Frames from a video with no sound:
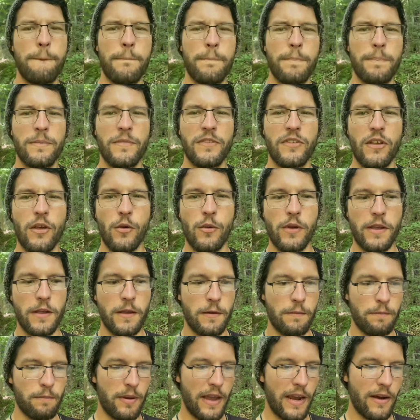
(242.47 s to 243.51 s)
So in
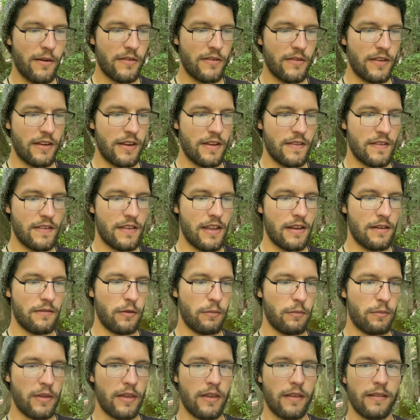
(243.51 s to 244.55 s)
comparison, instead of
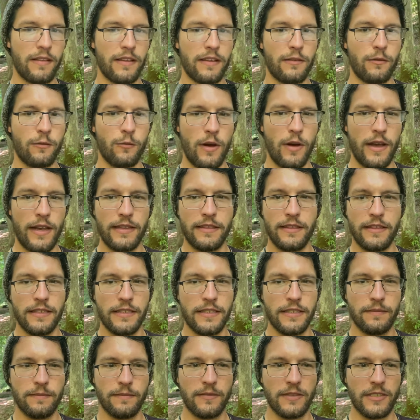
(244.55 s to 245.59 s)
it being like widely
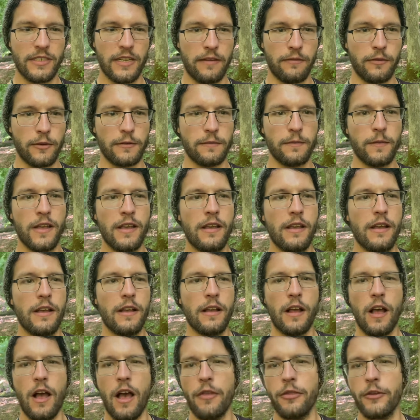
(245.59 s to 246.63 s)
suffered,
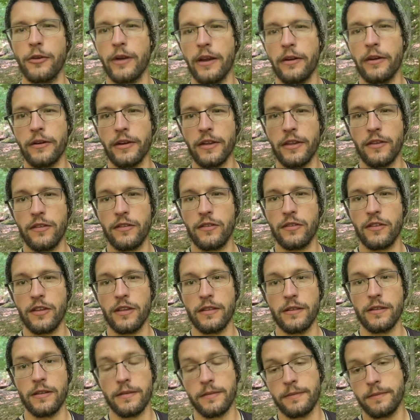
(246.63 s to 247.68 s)
other areas
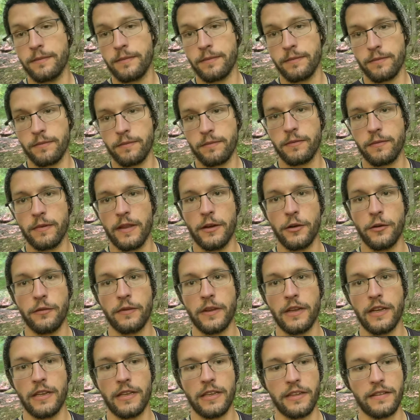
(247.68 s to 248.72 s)
in the
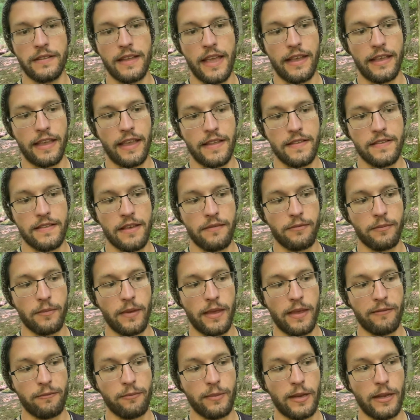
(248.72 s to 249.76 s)
intervening decades
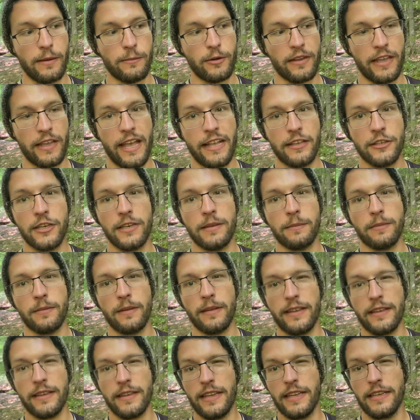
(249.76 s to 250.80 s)
have been able to catch up.
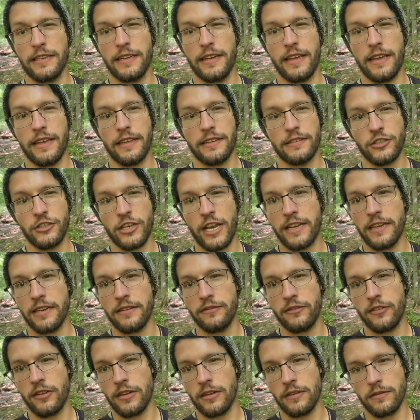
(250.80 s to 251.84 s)
Like India and China have
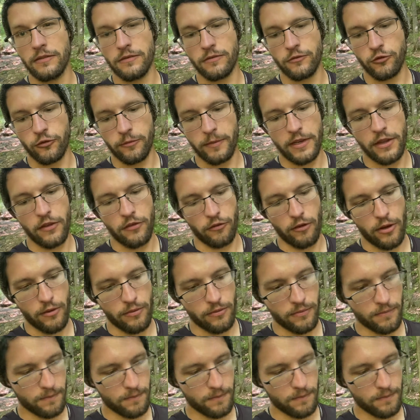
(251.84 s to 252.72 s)
seen tremendous growth.